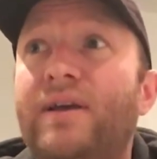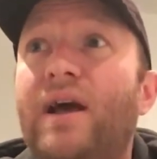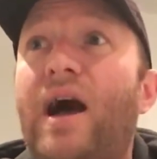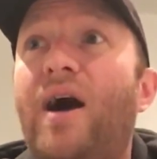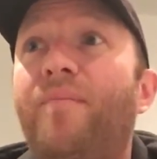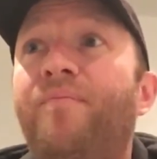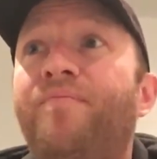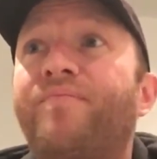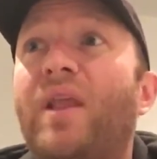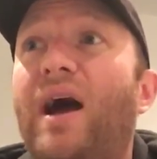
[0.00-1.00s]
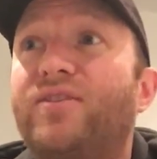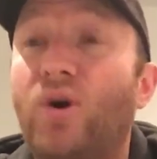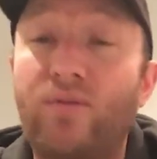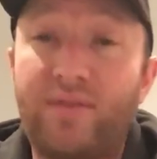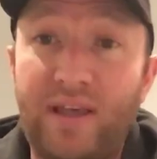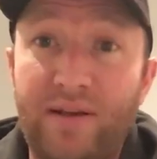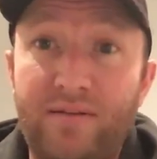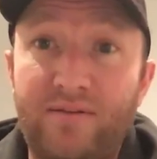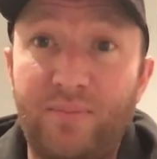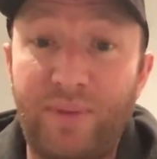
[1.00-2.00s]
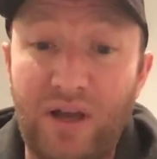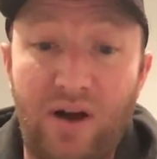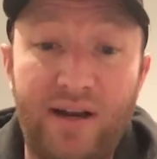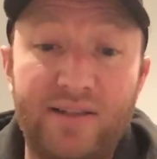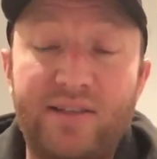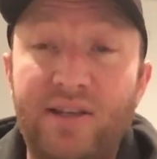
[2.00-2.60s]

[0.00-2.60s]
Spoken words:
I don't think, to be honest,